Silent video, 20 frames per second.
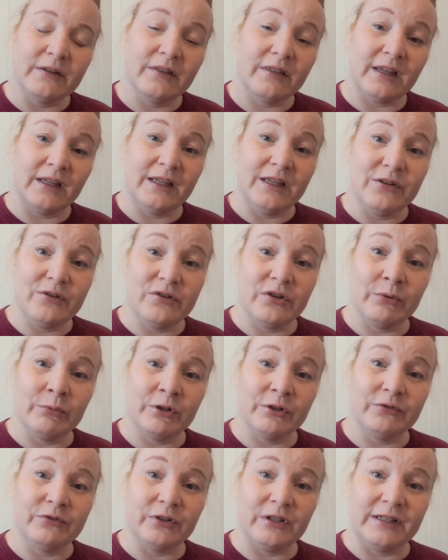Thank you so
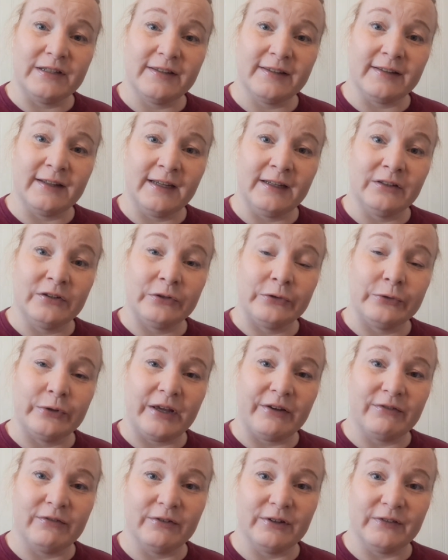much for listening to
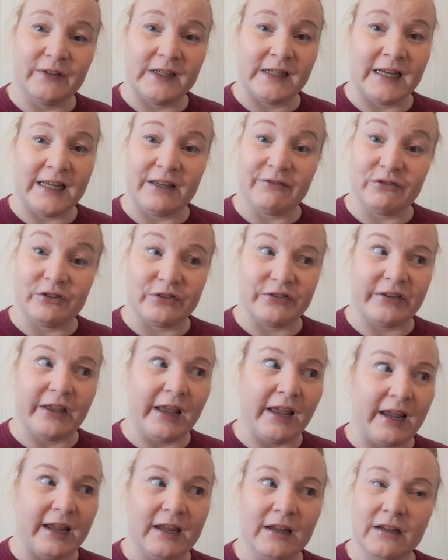everything I have to
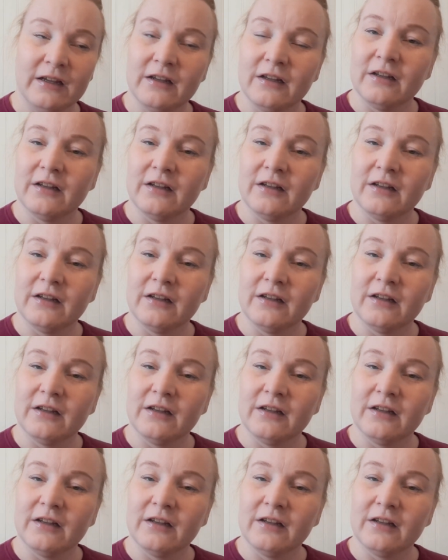say.